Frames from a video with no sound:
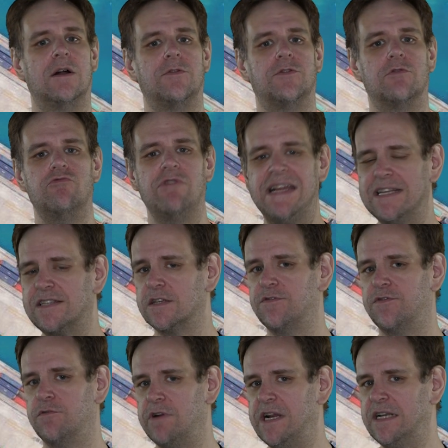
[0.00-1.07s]
The reason
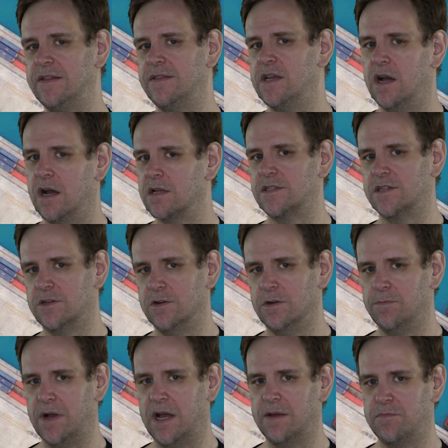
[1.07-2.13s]
for reading the article
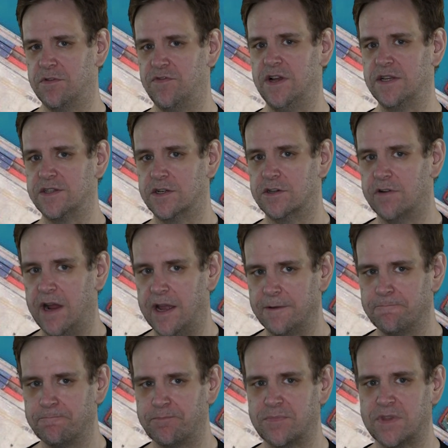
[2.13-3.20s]
by Professor Grey
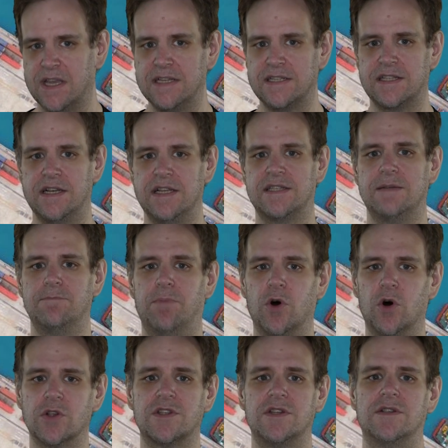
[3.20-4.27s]
is that it's
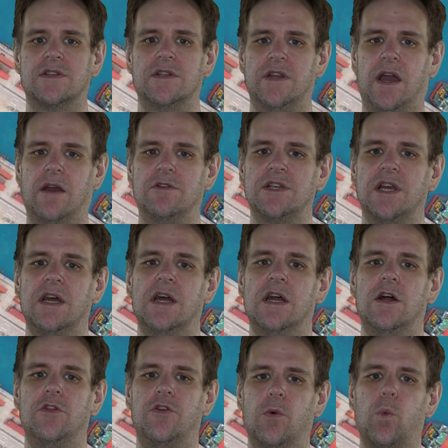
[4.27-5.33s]
important to note
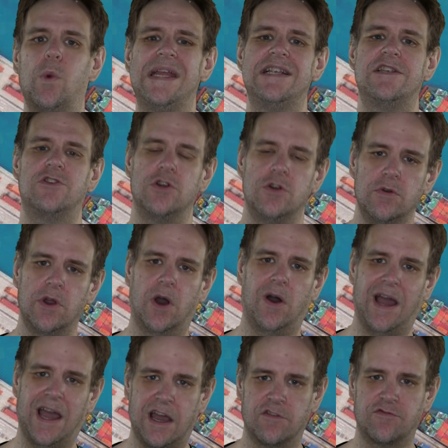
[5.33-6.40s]
that we do
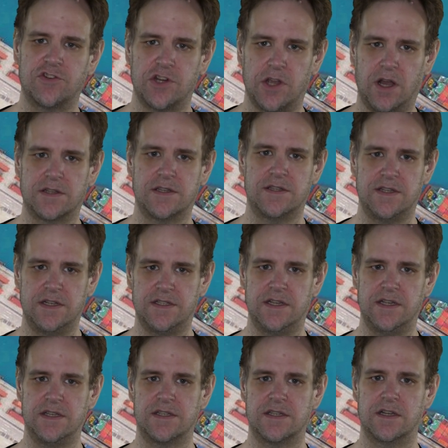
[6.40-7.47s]
not have charter
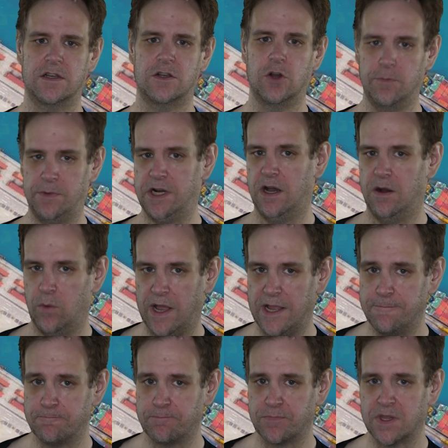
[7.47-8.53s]
cities coming our
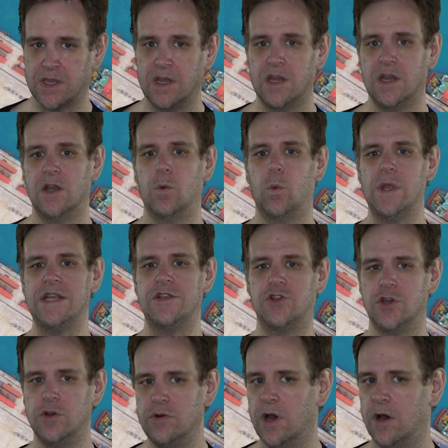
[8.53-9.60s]
way. We
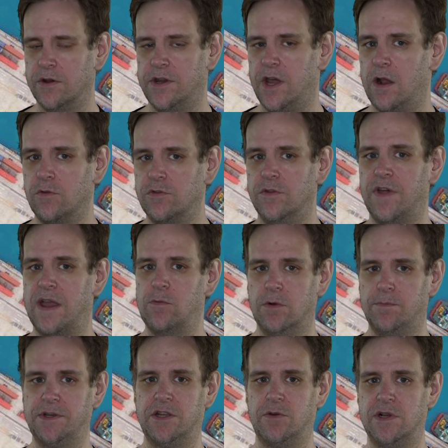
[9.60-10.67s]
do not know that they will
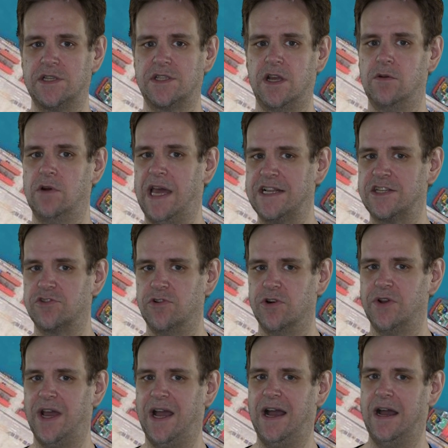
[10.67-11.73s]
be doing so later
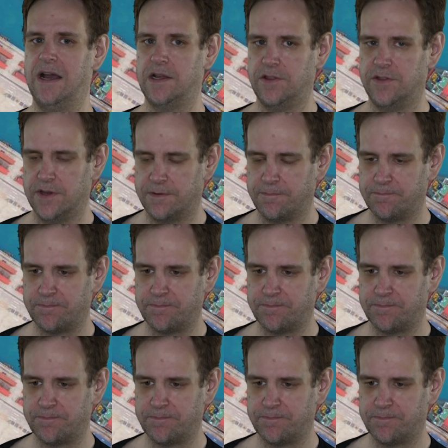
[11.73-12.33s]
on either.